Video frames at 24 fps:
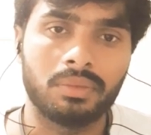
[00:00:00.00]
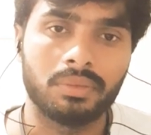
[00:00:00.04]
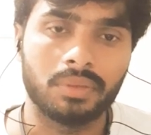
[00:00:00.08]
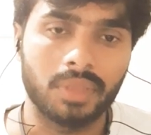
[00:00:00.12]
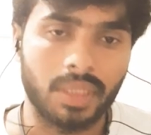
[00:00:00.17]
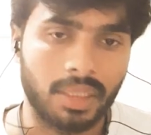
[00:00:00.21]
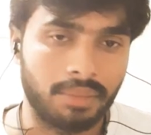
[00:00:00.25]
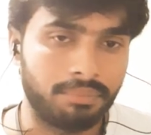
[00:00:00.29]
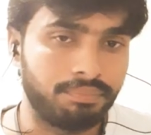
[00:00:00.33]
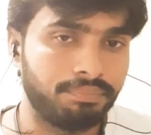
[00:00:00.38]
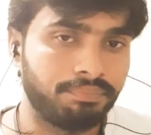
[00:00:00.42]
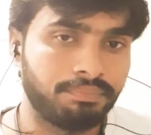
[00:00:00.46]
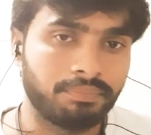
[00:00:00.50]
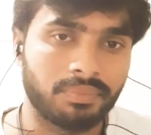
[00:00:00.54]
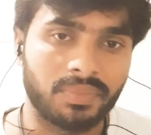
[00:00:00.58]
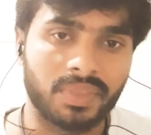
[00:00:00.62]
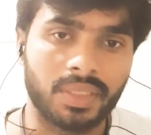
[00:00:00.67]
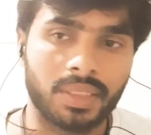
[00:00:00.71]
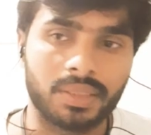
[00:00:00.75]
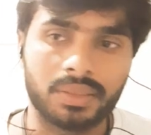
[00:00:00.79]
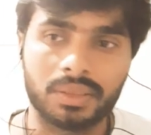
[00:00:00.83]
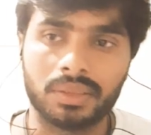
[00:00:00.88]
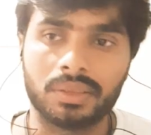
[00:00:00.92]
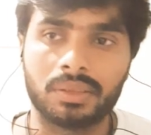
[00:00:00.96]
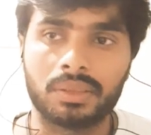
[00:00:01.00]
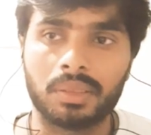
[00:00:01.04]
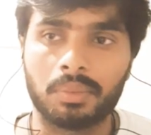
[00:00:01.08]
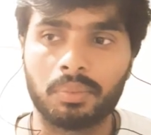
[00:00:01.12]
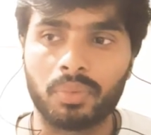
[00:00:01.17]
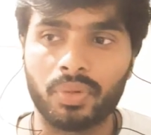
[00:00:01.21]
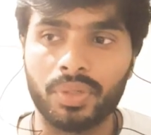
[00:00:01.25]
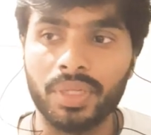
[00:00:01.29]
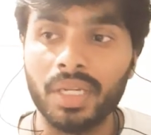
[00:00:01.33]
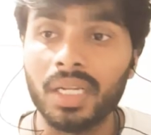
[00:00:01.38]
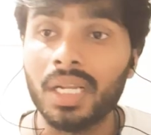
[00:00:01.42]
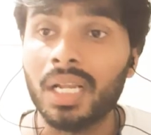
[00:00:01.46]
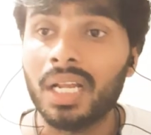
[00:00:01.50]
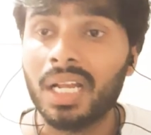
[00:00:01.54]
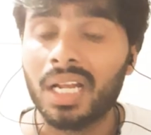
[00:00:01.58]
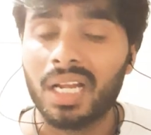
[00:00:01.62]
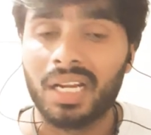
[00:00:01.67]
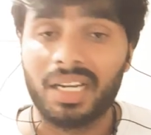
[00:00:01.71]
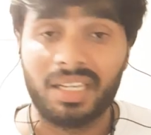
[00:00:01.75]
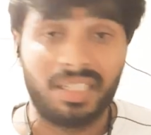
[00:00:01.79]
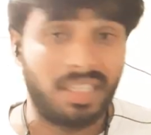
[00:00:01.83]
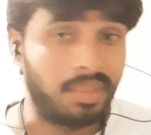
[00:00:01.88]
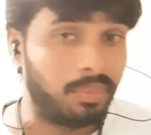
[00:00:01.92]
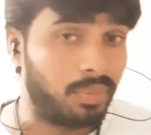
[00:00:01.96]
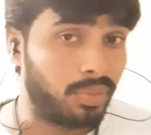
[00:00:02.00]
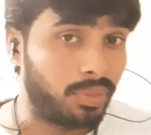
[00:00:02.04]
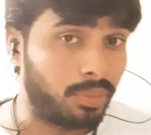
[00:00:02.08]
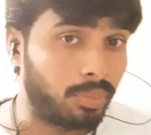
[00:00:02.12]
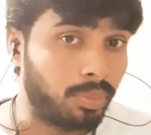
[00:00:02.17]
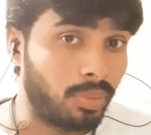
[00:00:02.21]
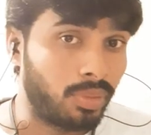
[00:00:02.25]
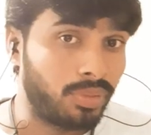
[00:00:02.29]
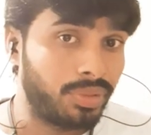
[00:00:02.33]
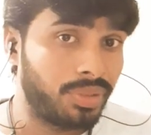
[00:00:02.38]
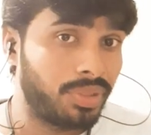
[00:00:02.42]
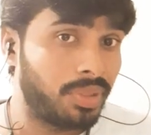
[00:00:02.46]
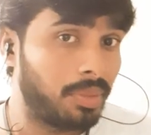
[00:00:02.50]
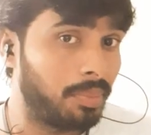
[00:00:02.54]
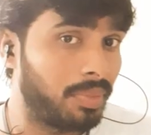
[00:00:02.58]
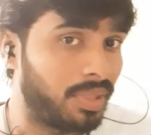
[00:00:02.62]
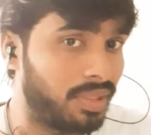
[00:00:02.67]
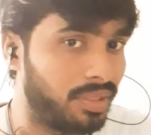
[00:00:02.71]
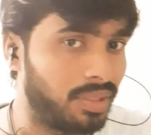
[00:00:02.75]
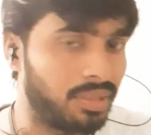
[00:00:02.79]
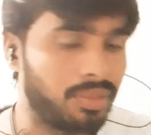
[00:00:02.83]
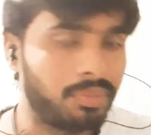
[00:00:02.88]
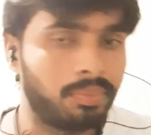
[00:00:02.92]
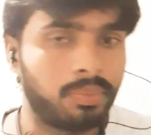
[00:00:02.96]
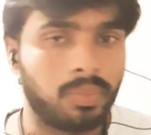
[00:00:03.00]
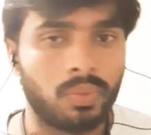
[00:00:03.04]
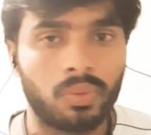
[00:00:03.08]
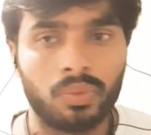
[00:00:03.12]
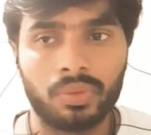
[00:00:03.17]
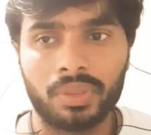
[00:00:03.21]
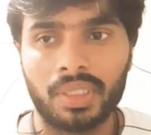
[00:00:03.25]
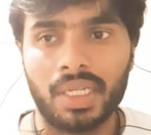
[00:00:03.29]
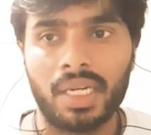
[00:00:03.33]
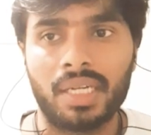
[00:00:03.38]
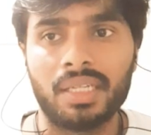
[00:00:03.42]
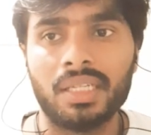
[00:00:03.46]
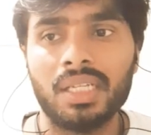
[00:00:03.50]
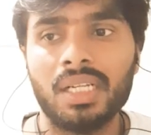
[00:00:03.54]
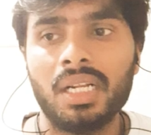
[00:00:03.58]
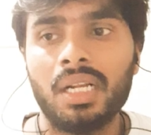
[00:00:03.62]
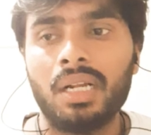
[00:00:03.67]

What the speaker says: Yeah, that's the point. And about sponsorship, I just spoke that.